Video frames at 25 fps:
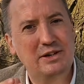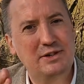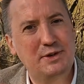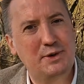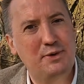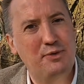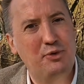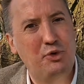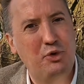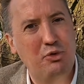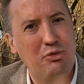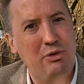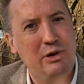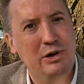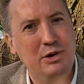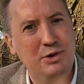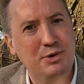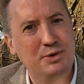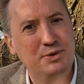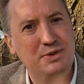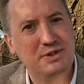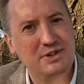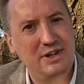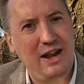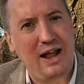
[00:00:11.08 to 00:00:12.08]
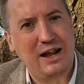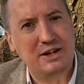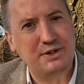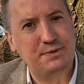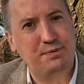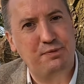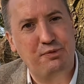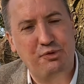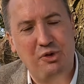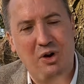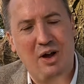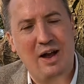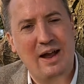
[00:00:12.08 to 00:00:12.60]
going to sort of grill
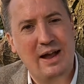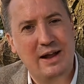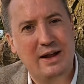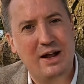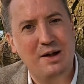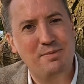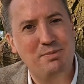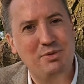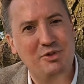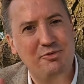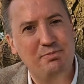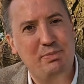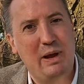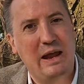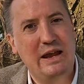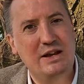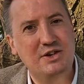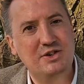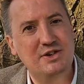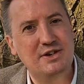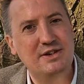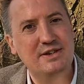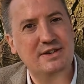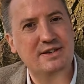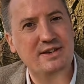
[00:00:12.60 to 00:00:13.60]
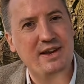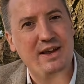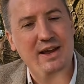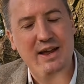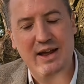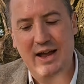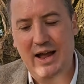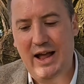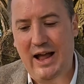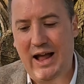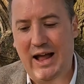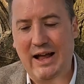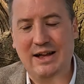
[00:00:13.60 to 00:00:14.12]
/ fry a couple of peaches
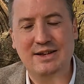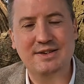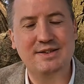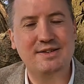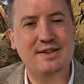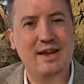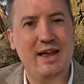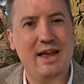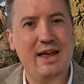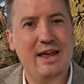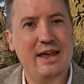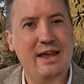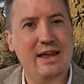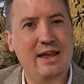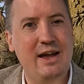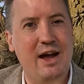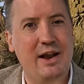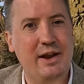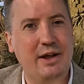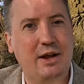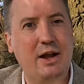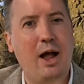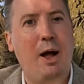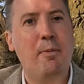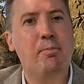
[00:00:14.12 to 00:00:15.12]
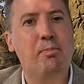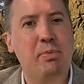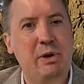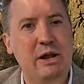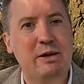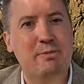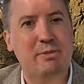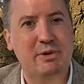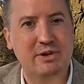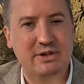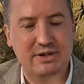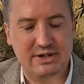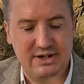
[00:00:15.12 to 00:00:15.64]
as an
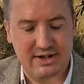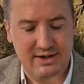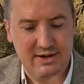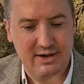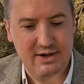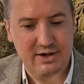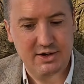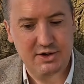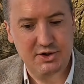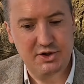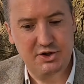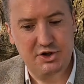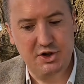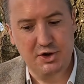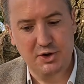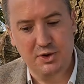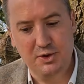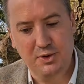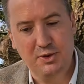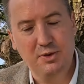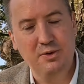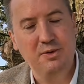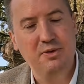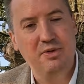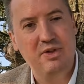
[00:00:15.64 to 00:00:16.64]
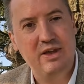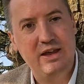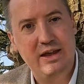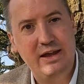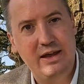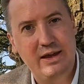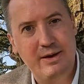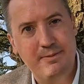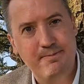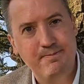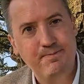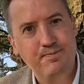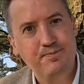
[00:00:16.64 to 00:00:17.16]
accompaniment to
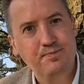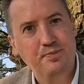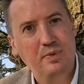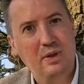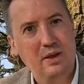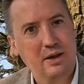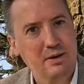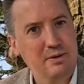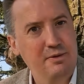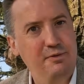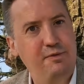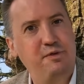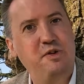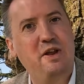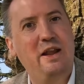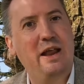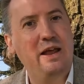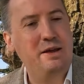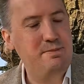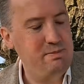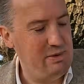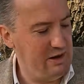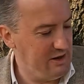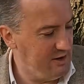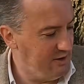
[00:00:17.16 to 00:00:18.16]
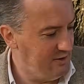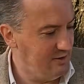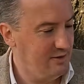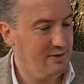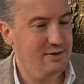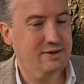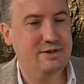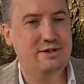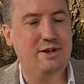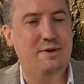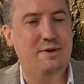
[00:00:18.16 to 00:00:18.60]
the filet mignon.